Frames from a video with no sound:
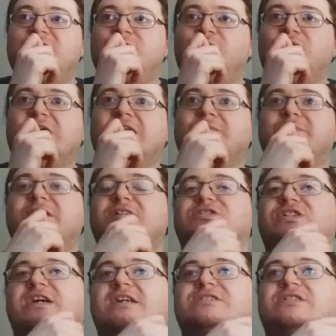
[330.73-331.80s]
Wait a minute,
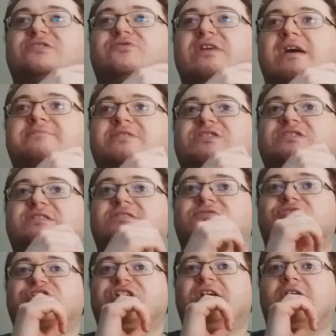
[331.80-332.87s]
Chad just grabbed a steel
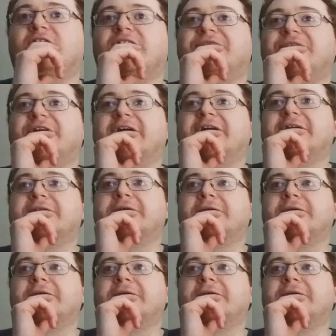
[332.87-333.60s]
chair, I think.